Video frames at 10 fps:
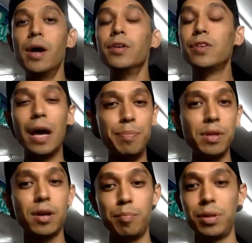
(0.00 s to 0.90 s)
type in
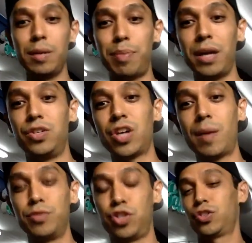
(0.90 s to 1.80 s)
complete paint job
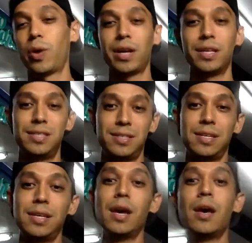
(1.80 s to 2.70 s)
just so I can
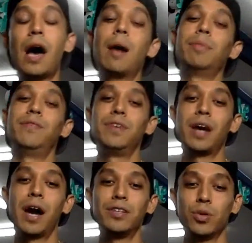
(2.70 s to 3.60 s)
see how many of you
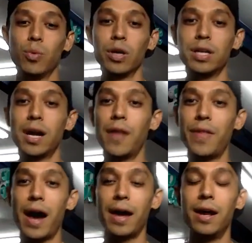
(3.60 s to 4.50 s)
guys are working on
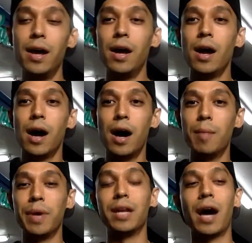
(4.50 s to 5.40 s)
that.
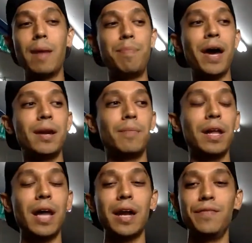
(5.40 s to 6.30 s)
And I bet
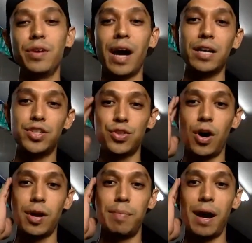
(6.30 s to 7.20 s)
a lot of you guys
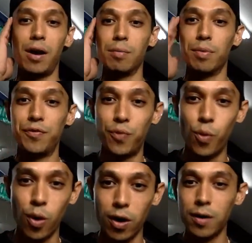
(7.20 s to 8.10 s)
thought about
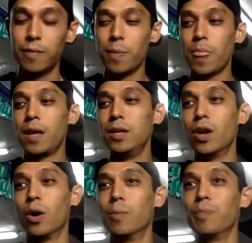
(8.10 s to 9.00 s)
before, you
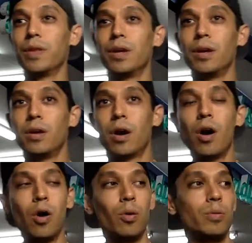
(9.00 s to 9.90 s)
know,
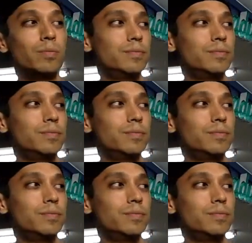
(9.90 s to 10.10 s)
oh,